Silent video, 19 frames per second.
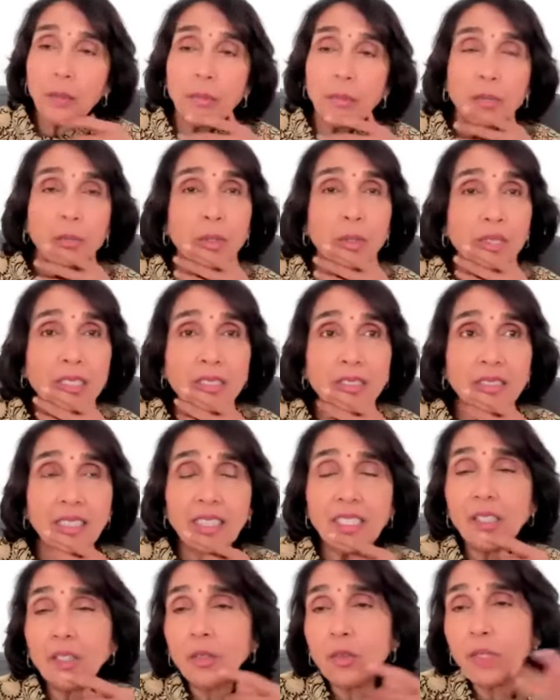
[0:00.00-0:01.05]
But what he
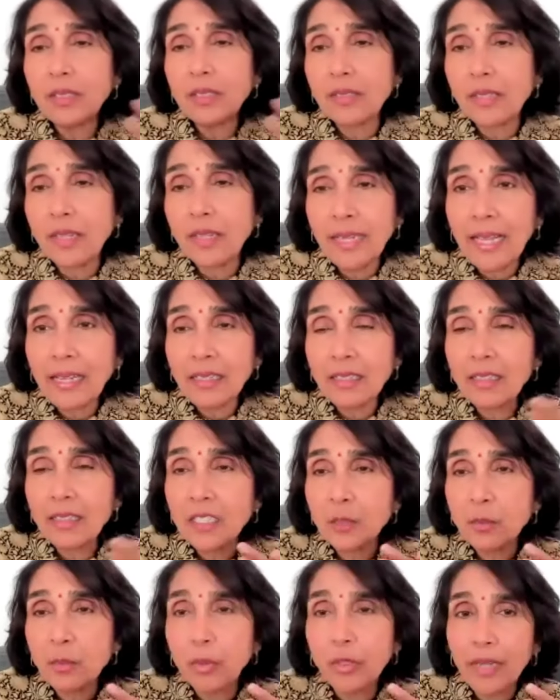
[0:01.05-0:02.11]
said, you know, it's
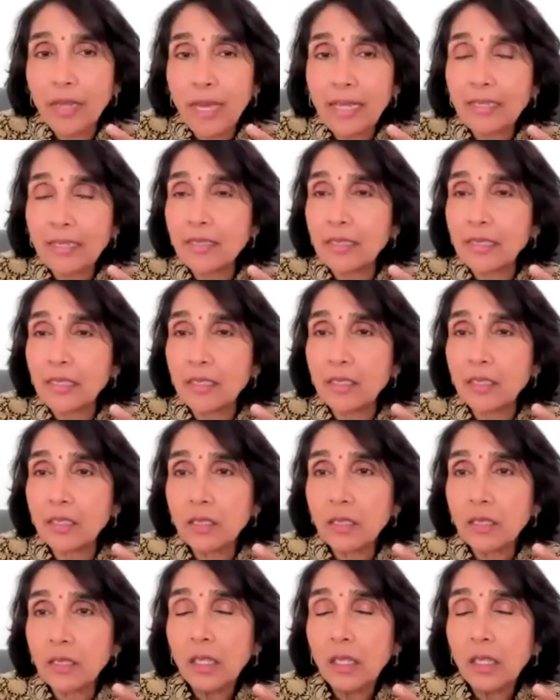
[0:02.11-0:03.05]
analysis paralysis.